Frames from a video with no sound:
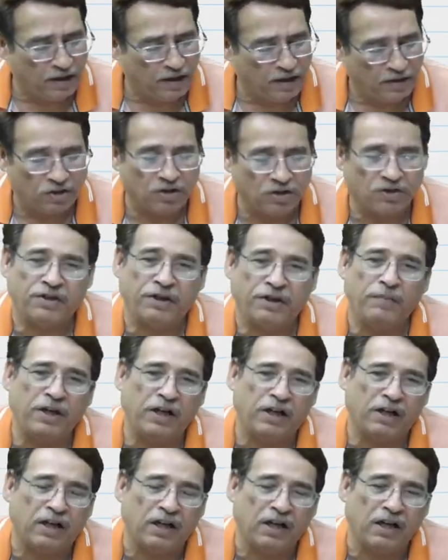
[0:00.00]
So
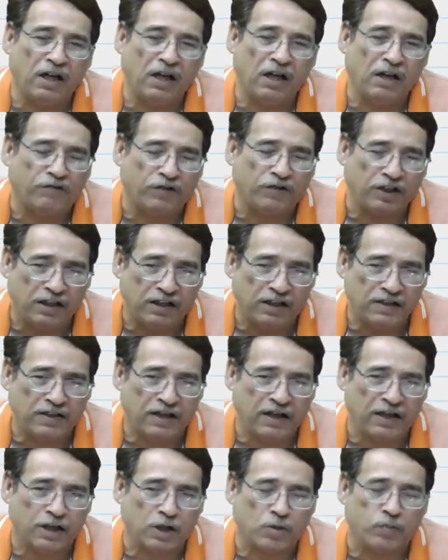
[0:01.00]
similarly, if there is
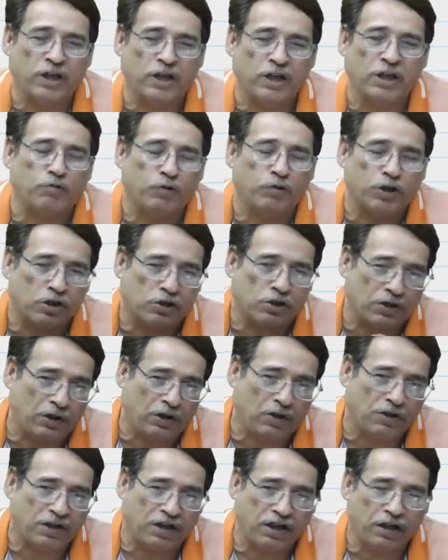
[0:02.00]
an expense which is
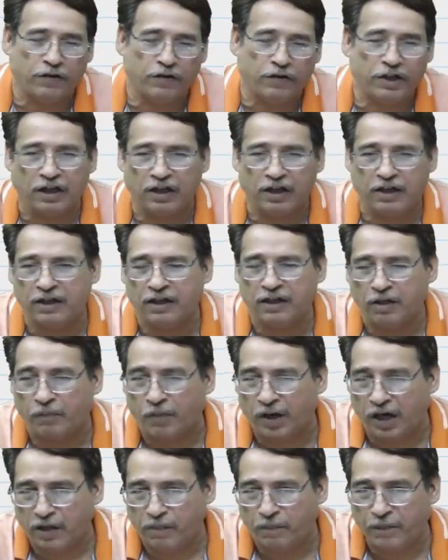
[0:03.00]
not given in a
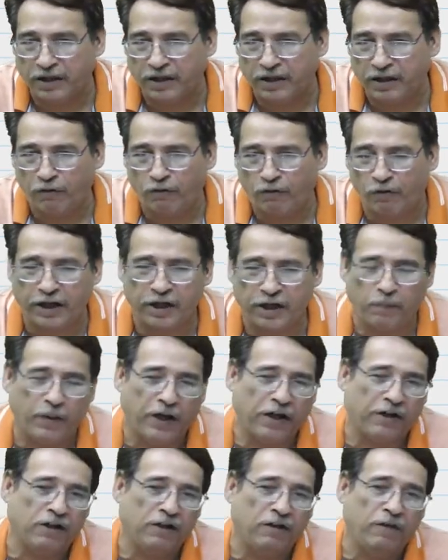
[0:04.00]
departmental wide
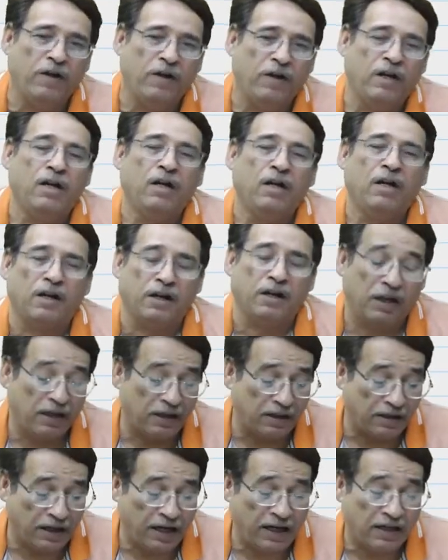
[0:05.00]
manner,
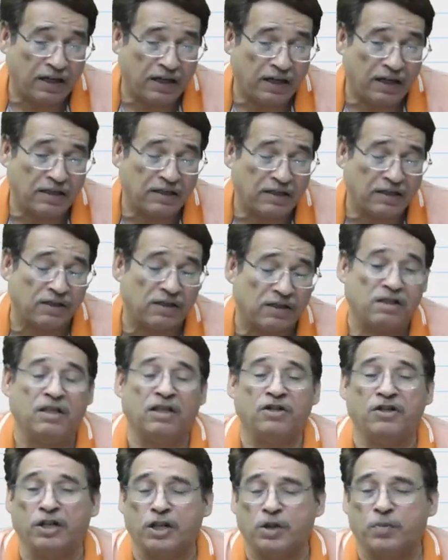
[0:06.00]
in that case
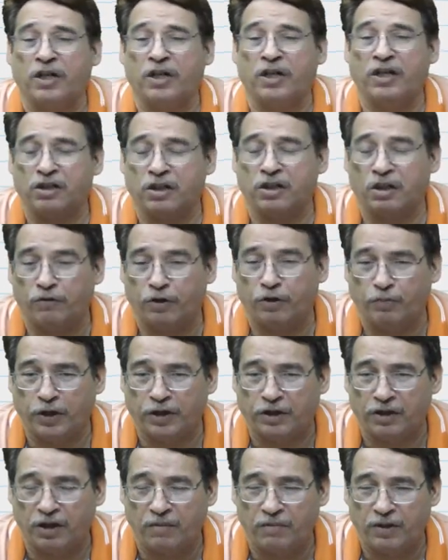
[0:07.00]
such expenditure would be
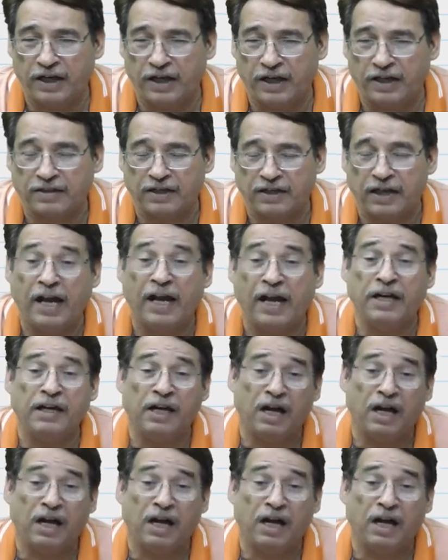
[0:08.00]
termed as an